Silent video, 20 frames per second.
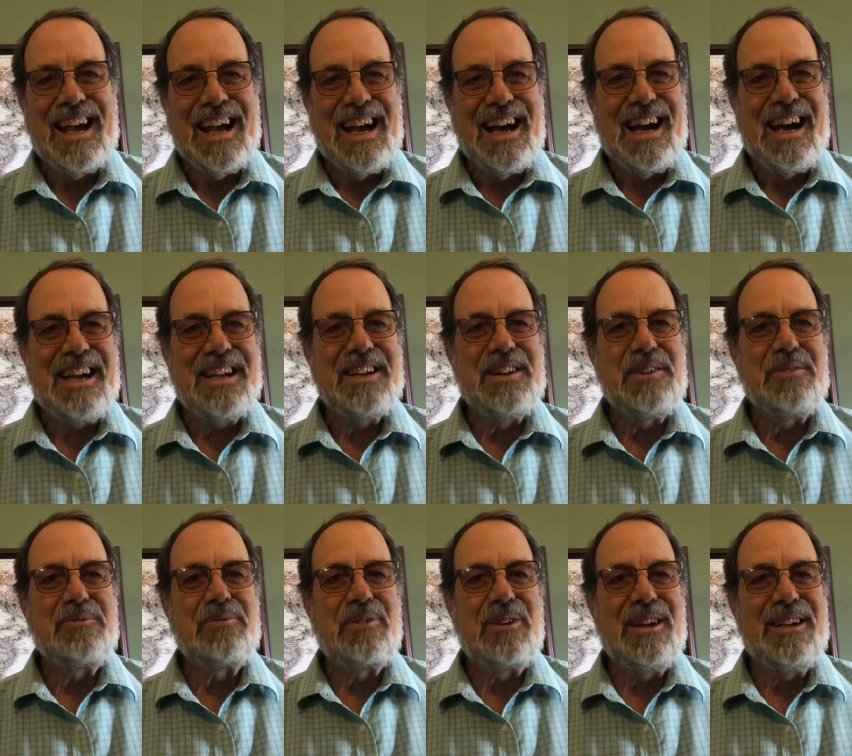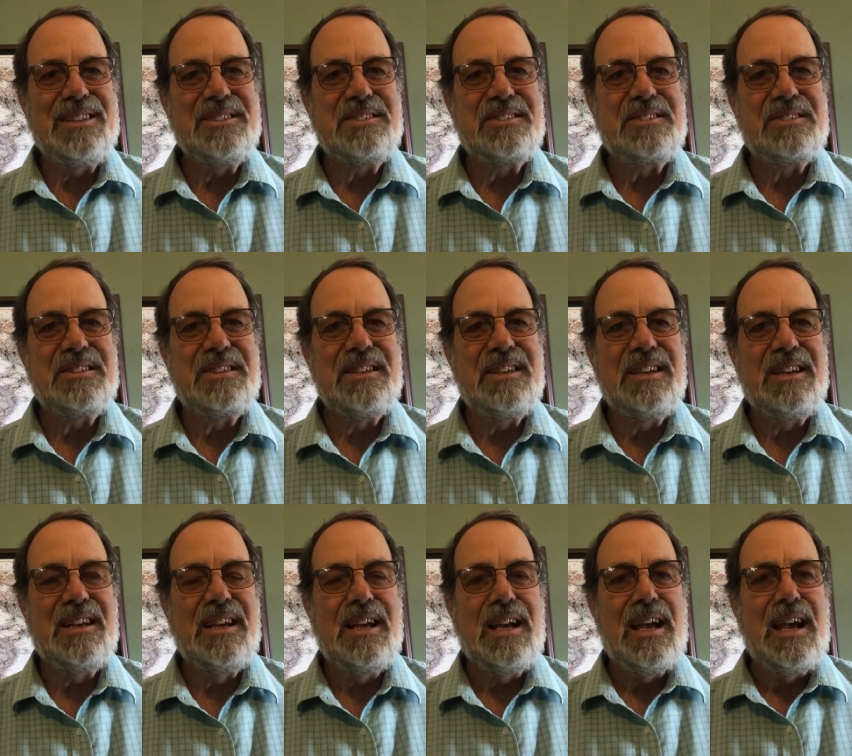Hiya, friends.
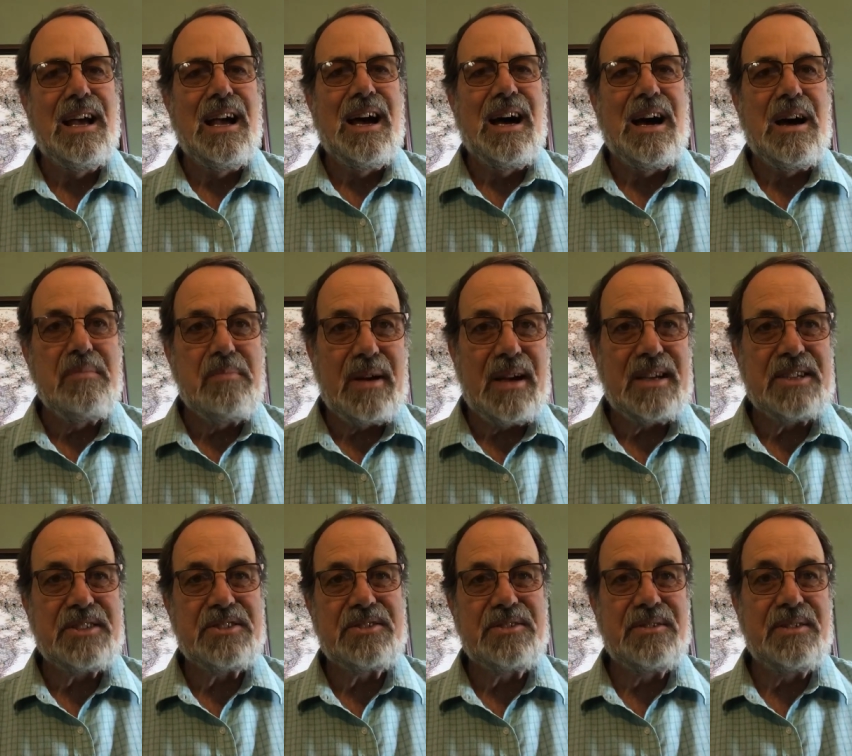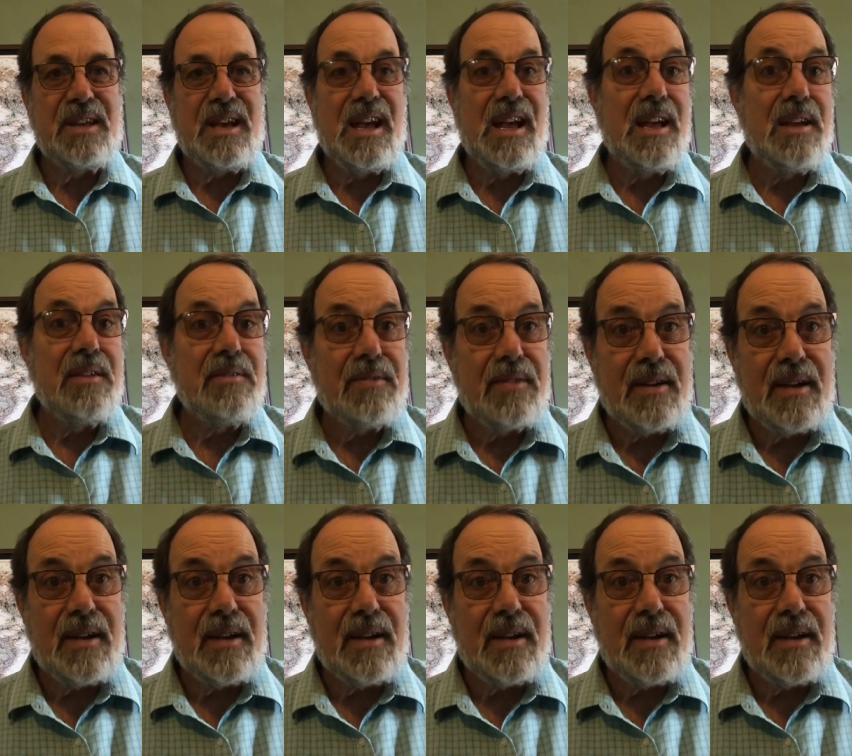I'm Pastor Dave,